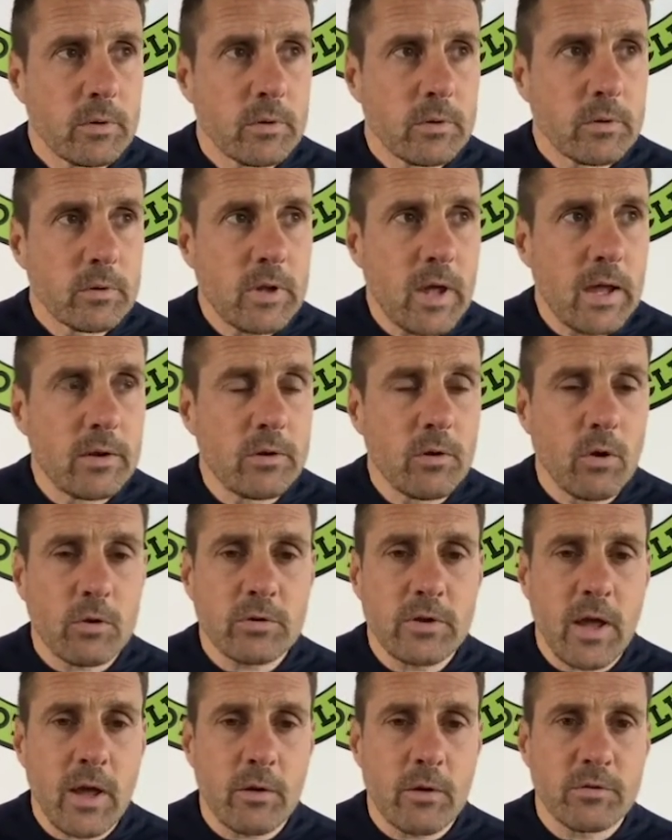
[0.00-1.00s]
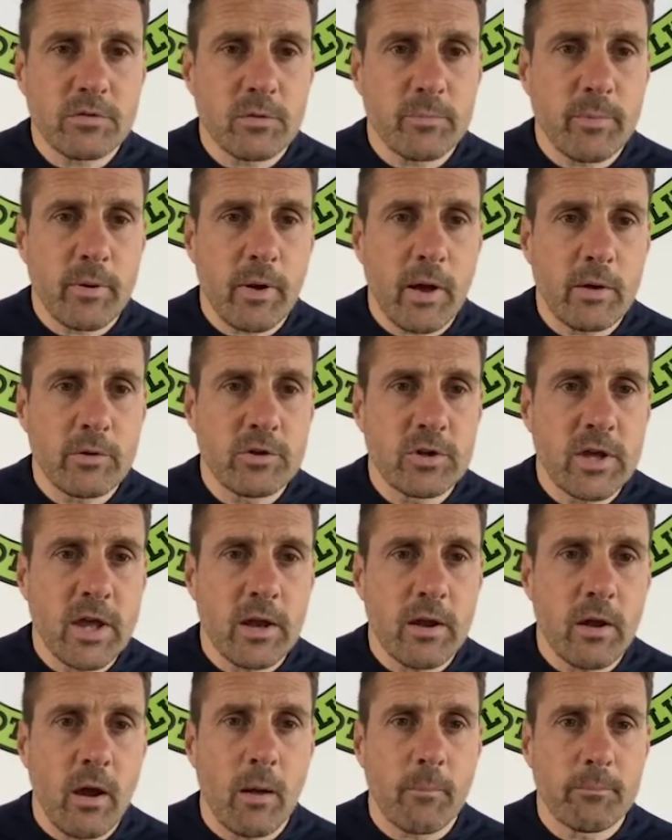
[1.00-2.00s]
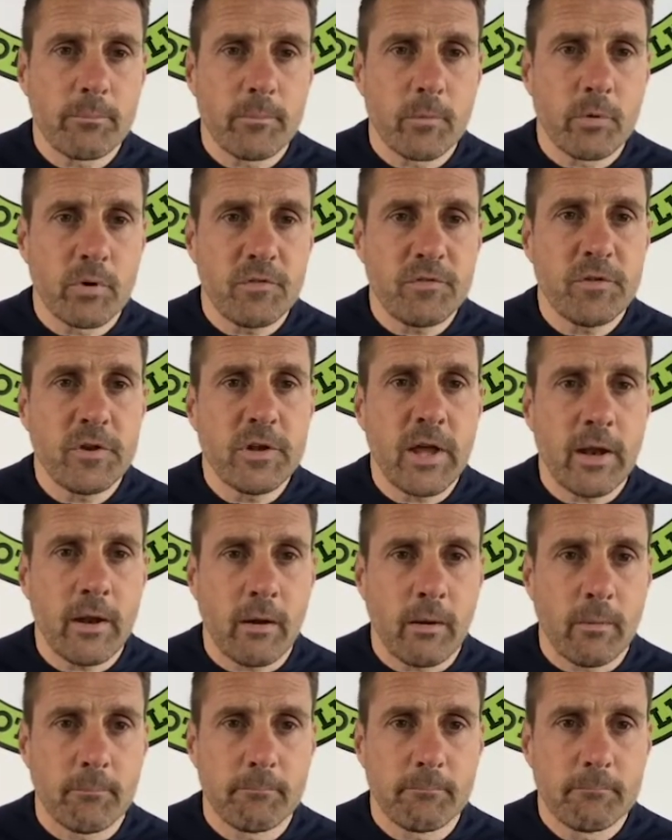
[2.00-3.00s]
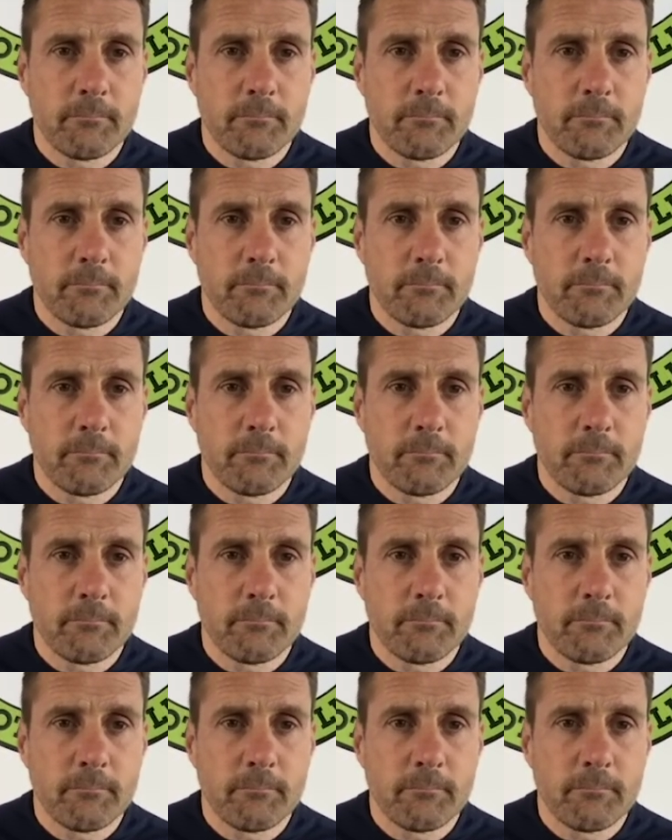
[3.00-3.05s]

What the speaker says: getting knocked down. It's about how you get up, or if you get up.